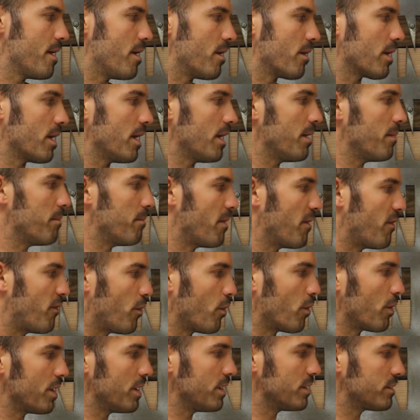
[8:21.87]
Okay,
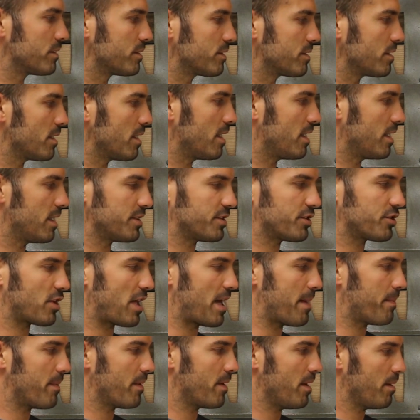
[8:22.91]
before you
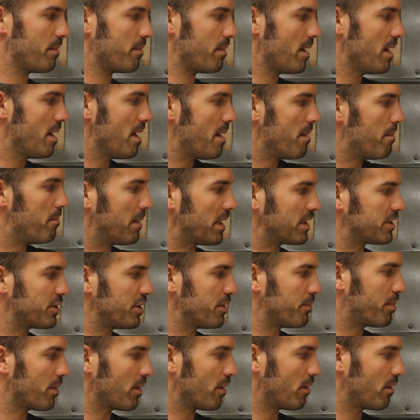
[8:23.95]
strap it up, make sure
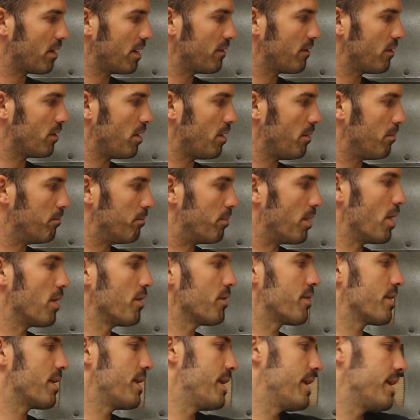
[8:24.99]
you put a level on
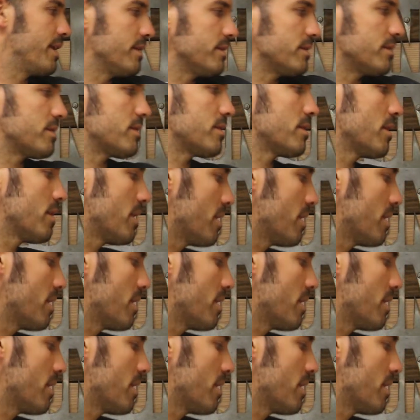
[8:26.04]
both ends,